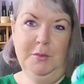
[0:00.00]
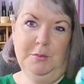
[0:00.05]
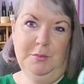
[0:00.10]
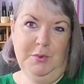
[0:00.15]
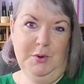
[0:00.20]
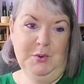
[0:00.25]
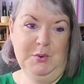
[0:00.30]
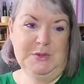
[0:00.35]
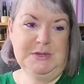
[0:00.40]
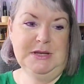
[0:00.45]

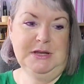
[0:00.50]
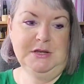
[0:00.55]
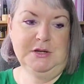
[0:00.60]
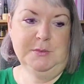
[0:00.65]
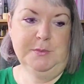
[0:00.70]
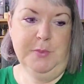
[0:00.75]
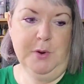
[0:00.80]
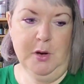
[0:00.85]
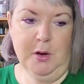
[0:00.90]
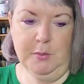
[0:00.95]
blues into
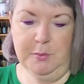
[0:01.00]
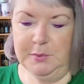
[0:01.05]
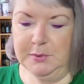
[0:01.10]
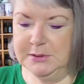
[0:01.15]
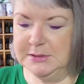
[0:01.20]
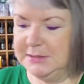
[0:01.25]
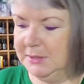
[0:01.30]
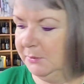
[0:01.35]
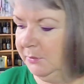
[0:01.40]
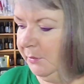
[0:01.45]

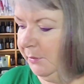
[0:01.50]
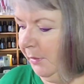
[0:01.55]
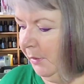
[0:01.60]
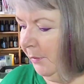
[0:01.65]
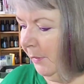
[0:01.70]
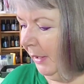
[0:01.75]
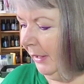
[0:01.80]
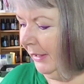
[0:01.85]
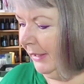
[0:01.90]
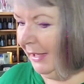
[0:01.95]
purples. That would be
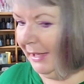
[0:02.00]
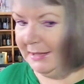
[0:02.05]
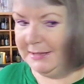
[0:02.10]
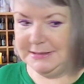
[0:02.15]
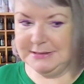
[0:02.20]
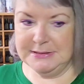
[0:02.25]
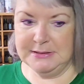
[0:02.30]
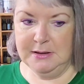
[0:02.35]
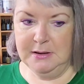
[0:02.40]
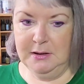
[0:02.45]
my
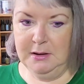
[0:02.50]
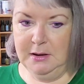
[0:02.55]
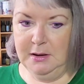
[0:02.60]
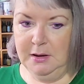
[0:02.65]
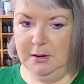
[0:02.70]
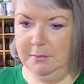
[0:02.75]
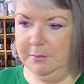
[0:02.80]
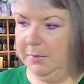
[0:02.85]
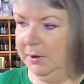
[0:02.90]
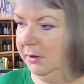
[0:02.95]
guess,
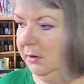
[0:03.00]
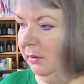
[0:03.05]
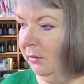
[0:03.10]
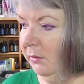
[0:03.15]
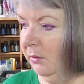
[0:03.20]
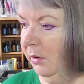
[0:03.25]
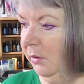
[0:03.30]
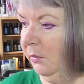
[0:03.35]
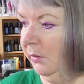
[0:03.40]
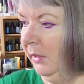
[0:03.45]
but I don't
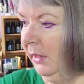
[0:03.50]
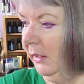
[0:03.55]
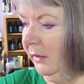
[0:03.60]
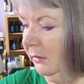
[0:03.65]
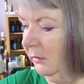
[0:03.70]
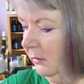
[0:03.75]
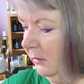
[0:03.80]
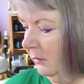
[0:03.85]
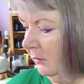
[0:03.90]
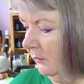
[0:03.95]
know that
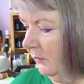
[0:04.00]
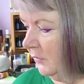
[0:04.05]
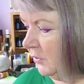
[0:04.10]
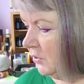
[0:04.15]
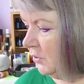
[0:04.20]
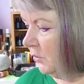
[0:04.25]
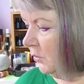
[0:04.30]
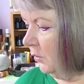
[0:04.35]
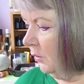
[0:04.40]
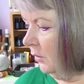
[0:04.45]
for
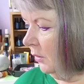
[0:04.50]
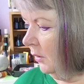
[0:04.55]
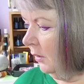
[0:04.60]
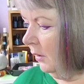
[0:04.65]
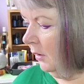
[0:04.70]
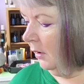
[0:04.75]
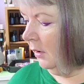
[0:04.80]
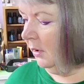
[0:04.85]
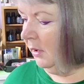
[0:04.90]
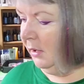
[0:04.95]
sure.
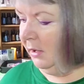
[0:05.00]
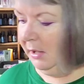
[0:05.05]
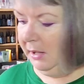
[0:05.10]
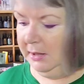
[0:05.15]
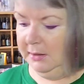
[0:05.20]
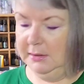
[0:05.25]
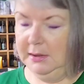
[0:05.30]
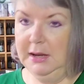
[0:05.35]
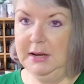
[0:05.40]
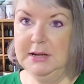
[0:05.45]

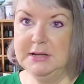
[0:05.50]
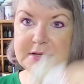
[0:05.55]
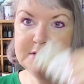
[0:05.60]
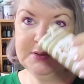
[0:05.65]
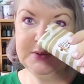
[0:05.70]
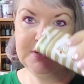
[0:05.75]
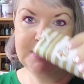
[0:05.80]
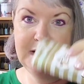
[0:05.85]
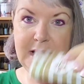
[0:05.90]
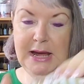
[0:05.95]
And then let's
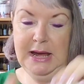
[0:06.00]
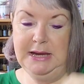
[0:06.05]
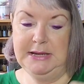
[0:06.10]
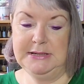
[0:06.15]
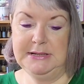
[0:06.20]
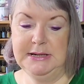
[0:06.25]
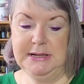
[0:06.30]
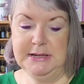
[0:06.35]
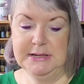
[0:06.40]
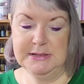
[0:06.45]
do day
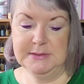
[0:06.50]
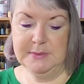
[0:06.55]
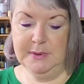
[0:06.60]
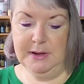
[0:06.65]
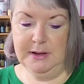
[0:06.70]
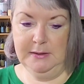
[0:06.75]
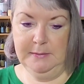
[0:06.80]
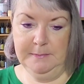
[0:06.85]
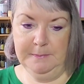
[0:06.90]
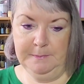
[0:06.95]
18 as
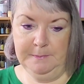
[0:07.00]
well.